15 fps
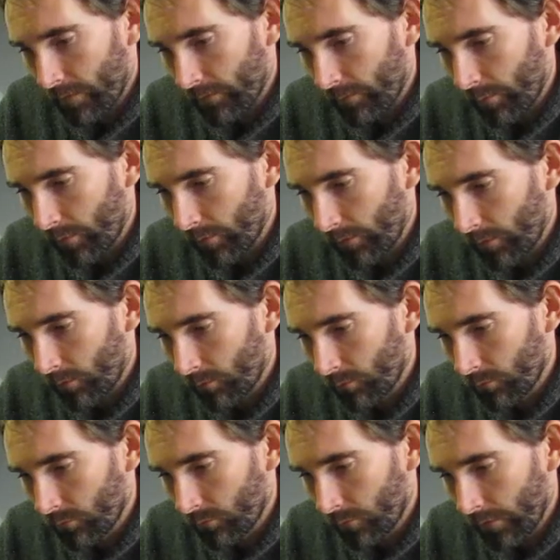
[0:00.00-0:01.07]
this ability
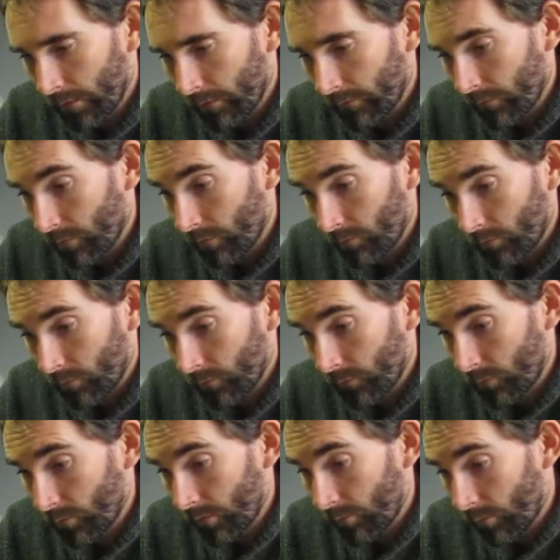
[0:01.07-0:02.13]
only if you control
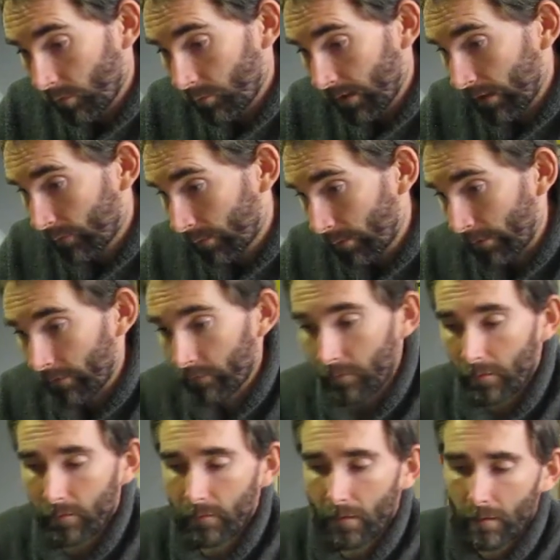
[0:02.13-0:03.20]
2 or more black permanents.
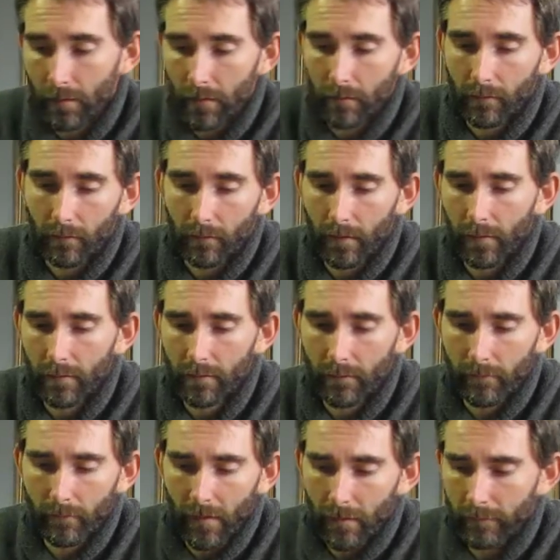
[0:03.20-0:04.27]
So that's kind of neat. So enters
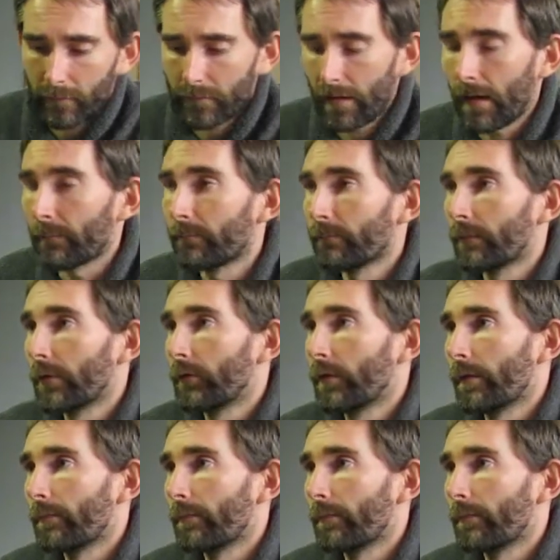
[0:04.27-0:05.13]
the battlefield tapped. Your turn.